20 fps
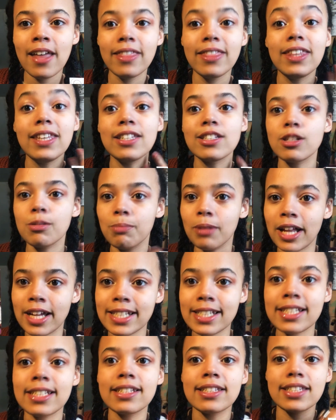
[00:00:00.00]
these
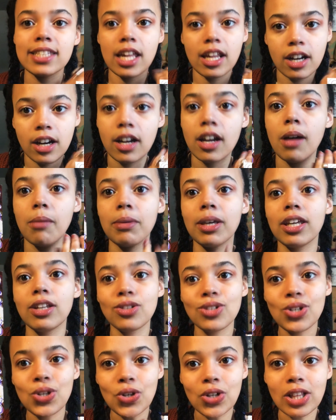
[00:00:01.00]
blessings that are coming
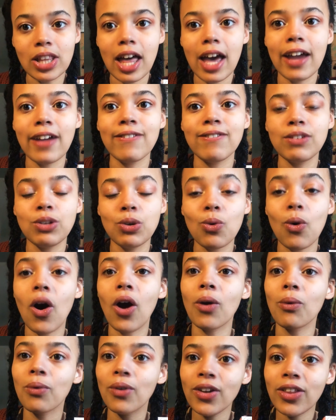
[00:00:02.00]
into your life, you
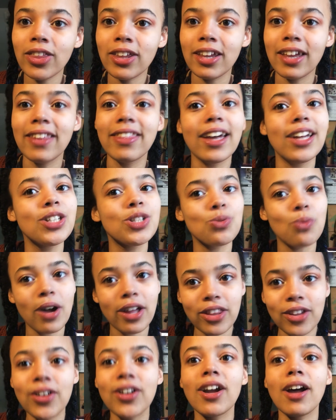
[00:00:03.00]
are worthy, and that's why
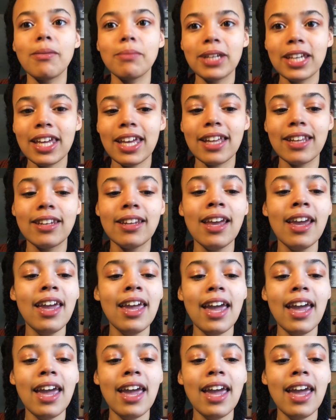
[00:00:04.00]
they're coming in.